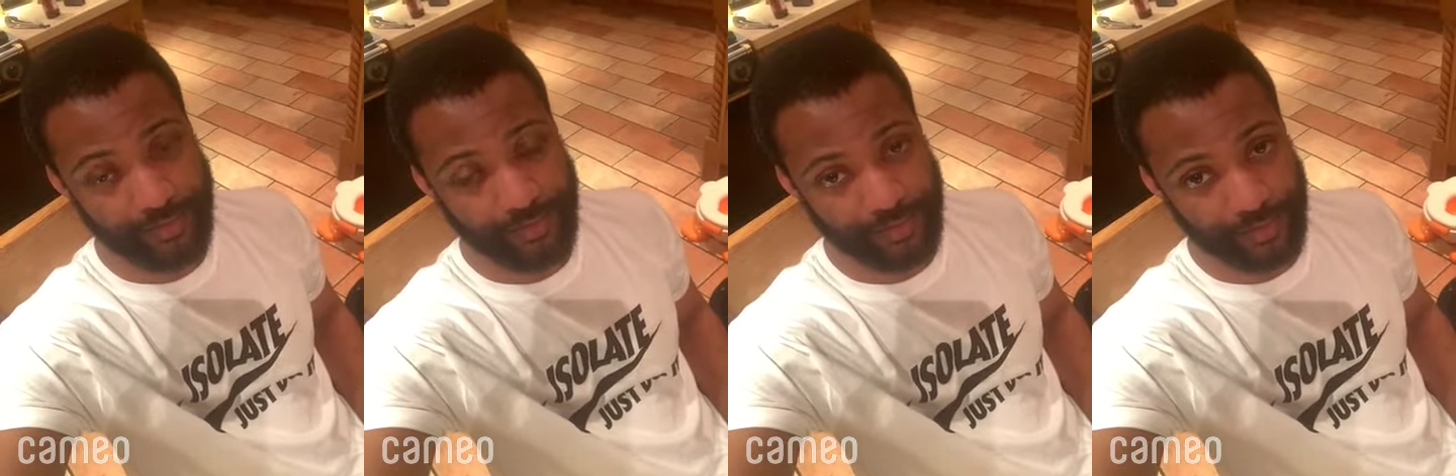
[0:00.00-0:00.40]

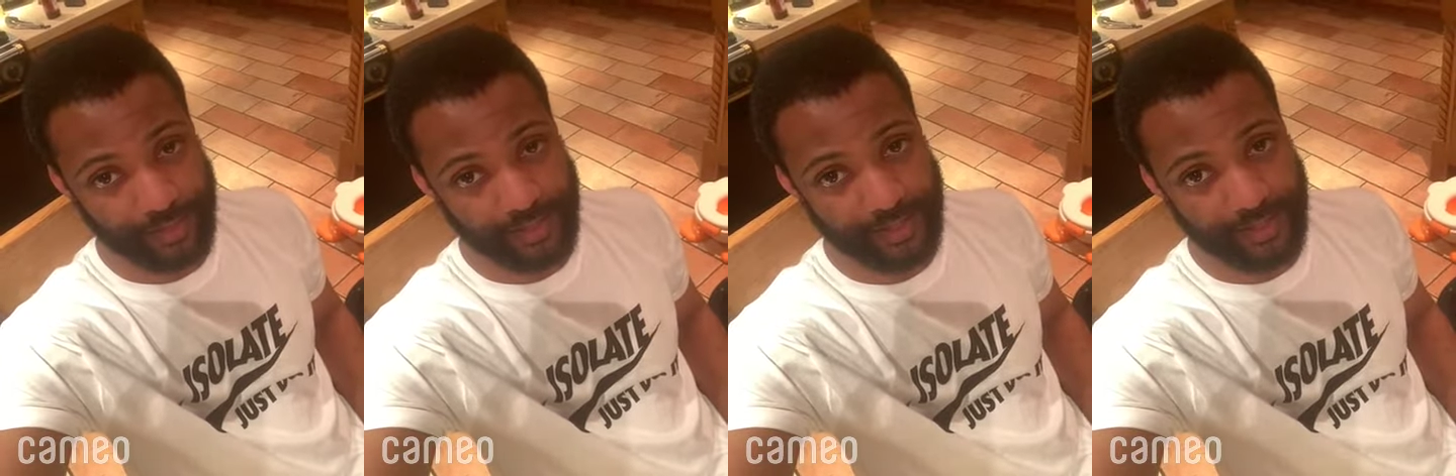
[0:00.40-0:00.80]
we'll do
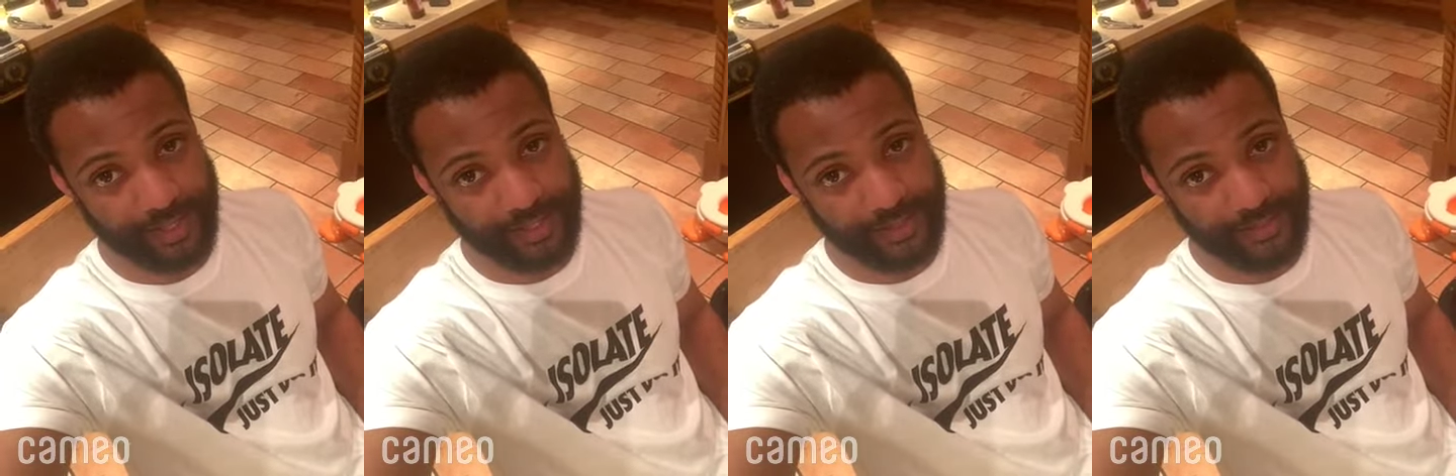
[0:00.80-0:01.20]
it
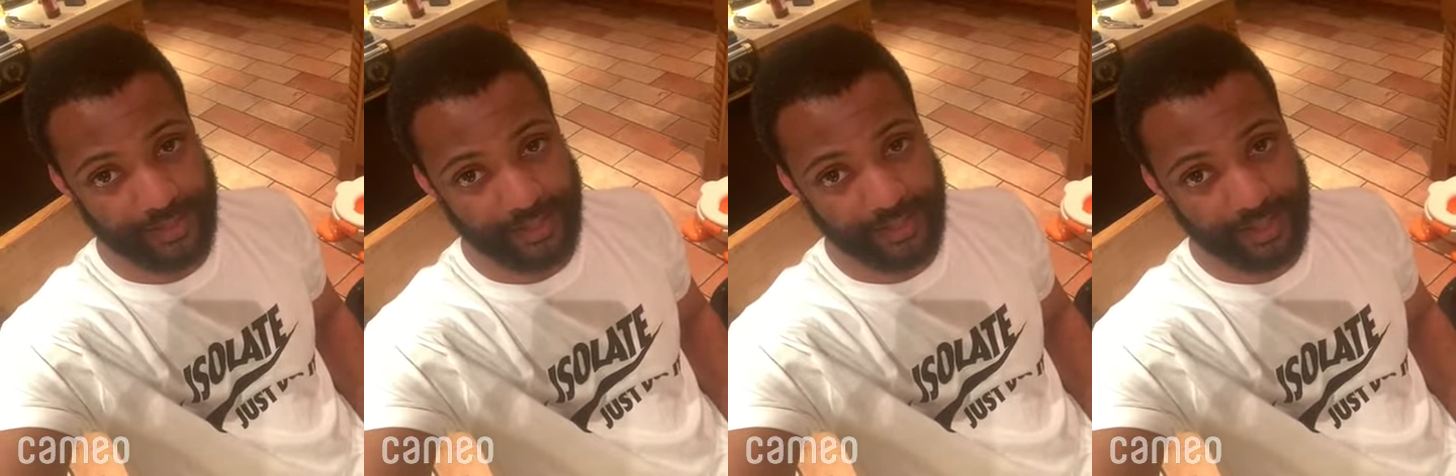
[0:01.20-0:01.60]
and
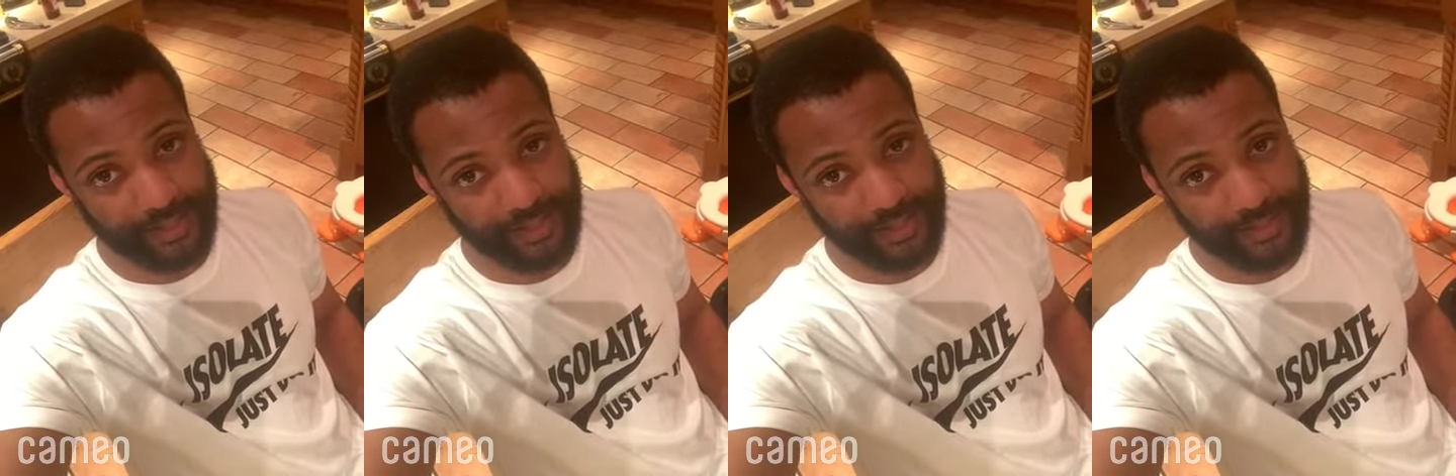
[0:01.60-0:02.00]
uh, yeah,
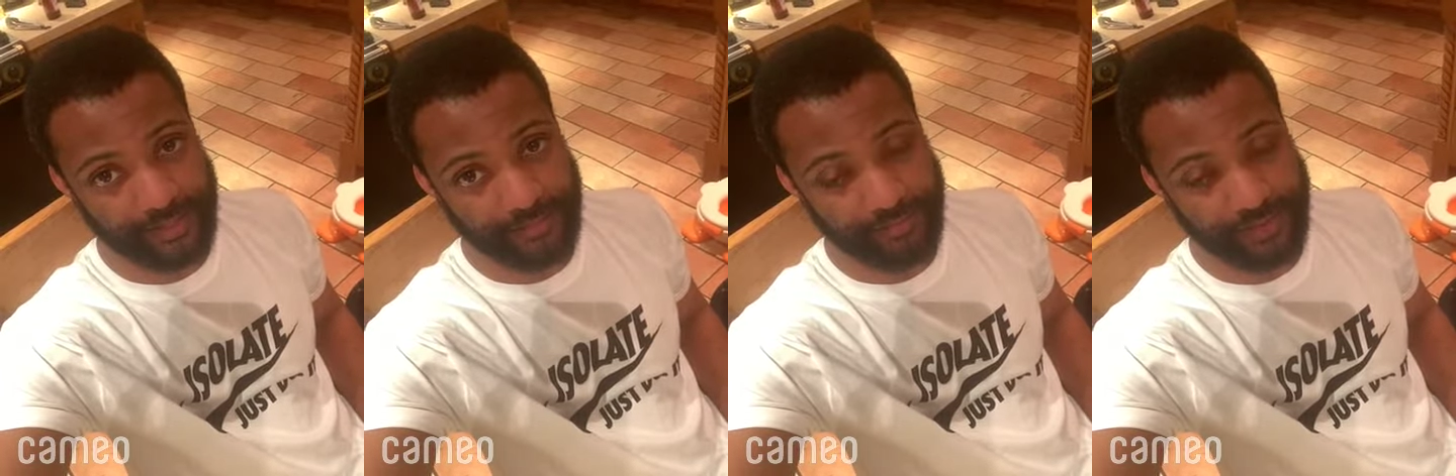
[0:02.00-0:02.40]
you
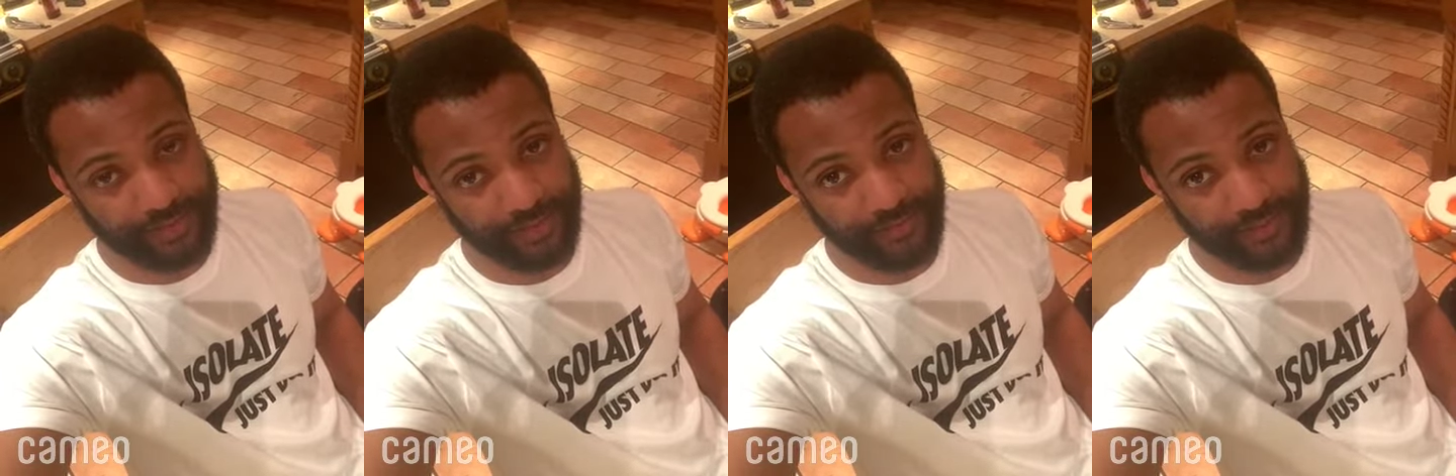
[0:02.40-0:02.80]
can
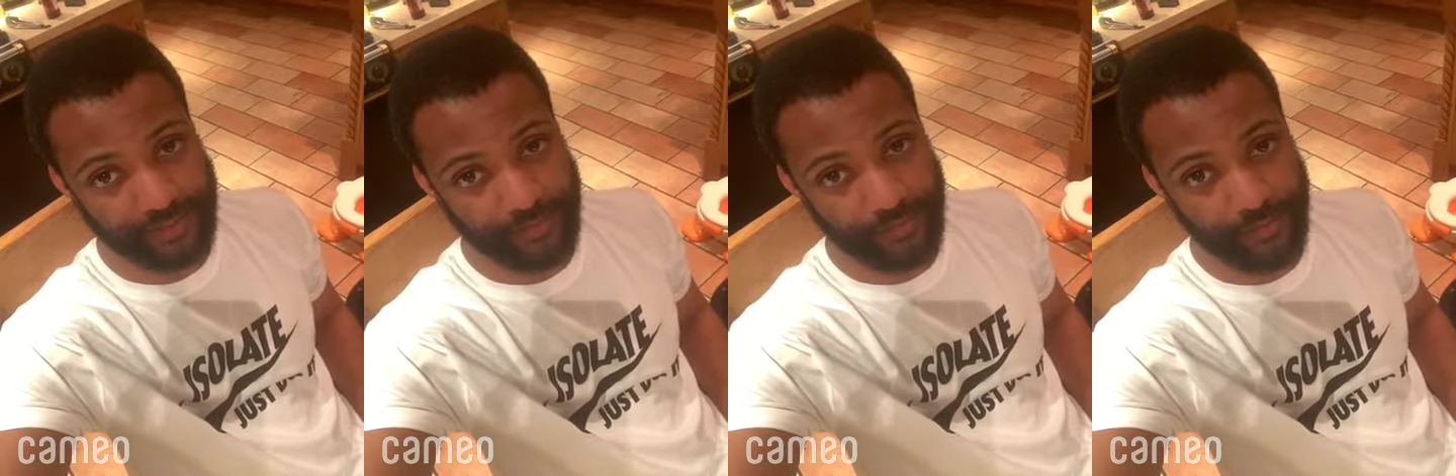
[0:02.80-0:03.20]
print it off
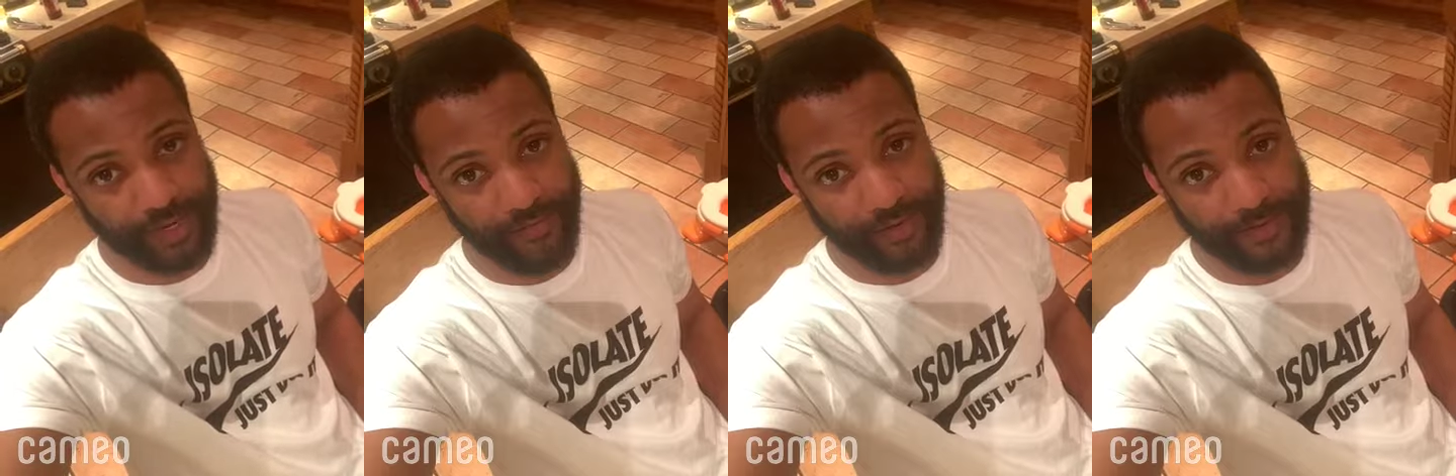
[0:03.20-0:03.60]
yourself or
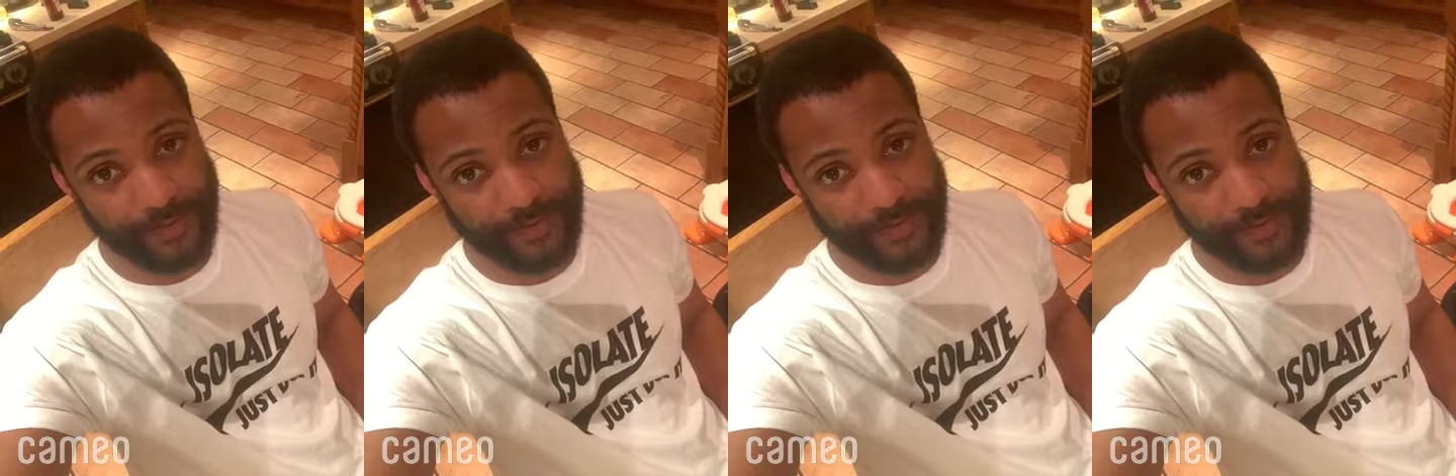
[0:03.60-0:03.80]
whatever.